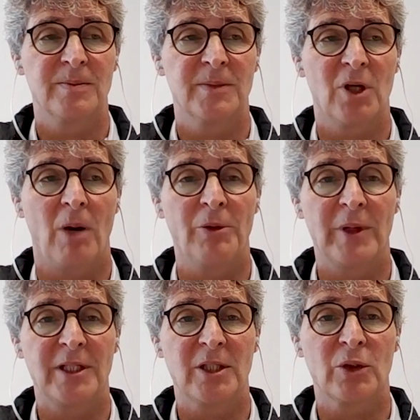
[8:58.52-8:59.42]
the
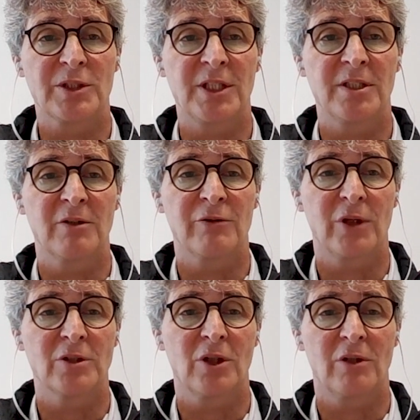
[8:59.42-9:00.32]
operator could sit in
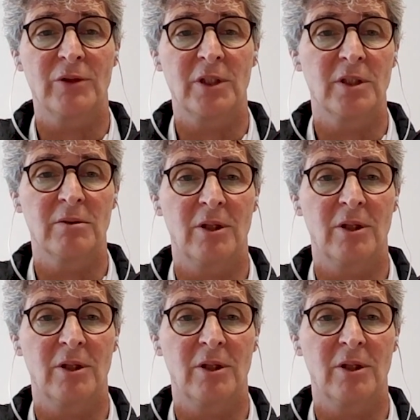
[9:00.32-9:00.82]
front of a,